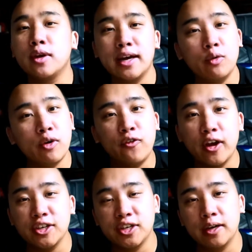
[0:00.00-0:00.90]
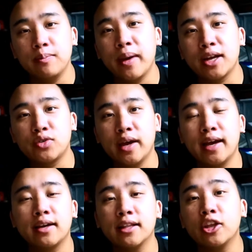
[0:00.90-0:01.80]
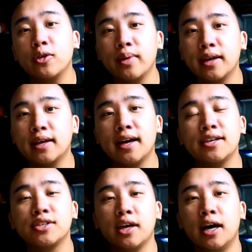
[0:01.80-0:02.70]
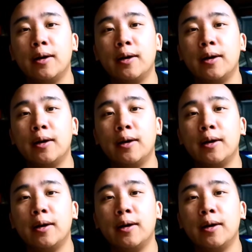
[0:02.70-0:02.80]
kind of refresh and backtrack a little bit, guys,